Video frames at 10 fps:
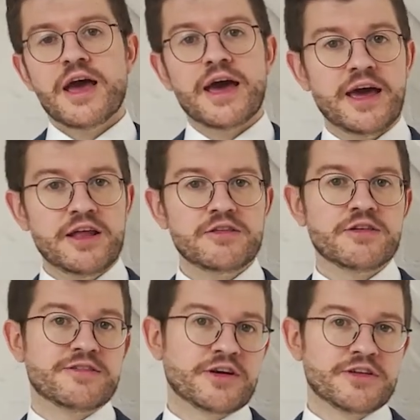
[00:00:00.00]
and the
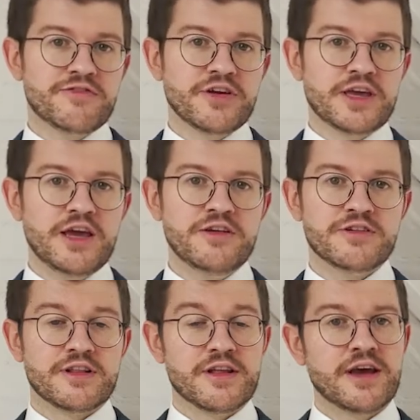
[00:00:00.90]

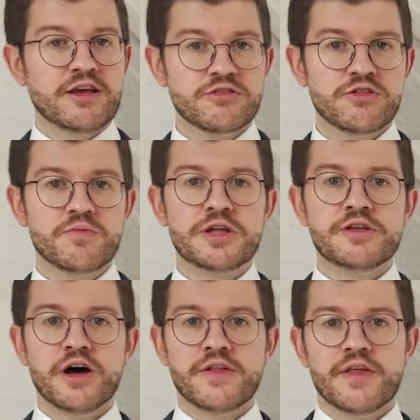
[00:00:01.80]
certification that has to be
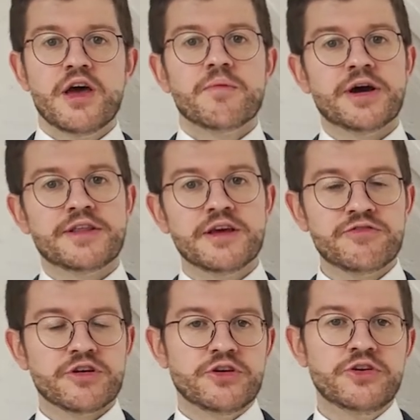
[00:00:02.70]
done by
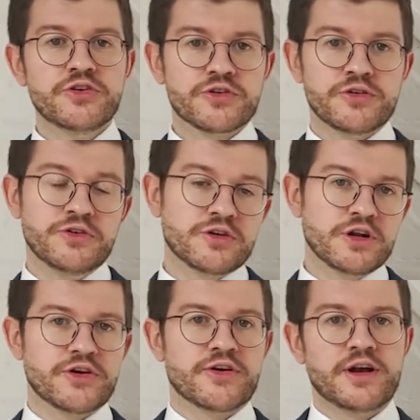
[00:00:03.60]
different
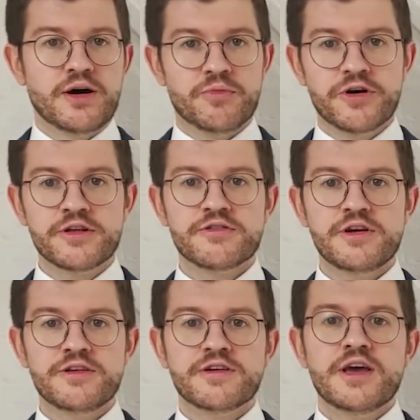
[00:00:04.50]
nuclear
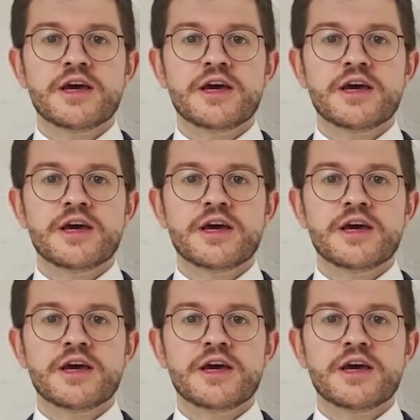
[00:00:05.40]
laboratories,